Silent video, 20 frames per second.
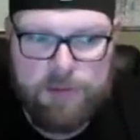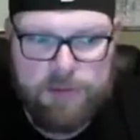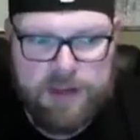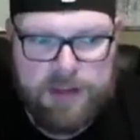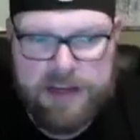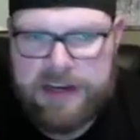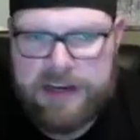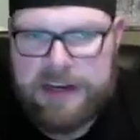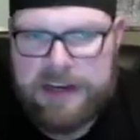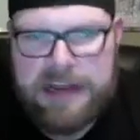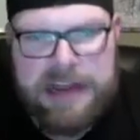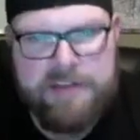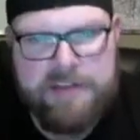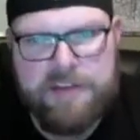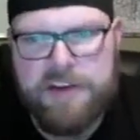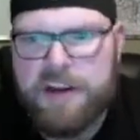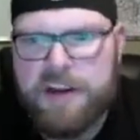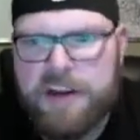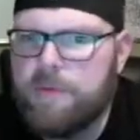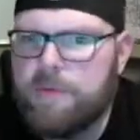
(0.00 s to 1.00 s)
They didn't have
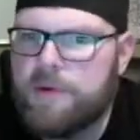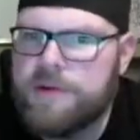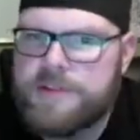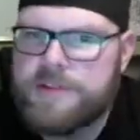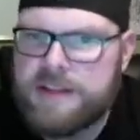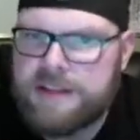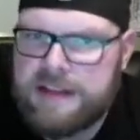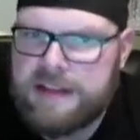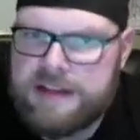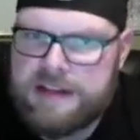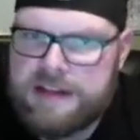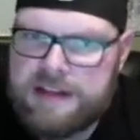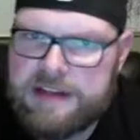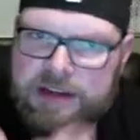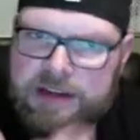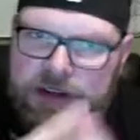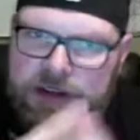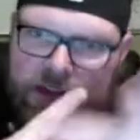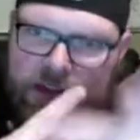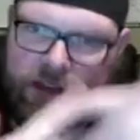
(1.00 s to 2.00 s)
the numbers that they did
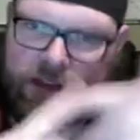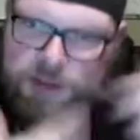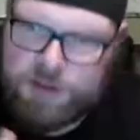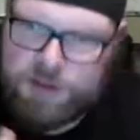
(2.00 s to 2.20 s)
in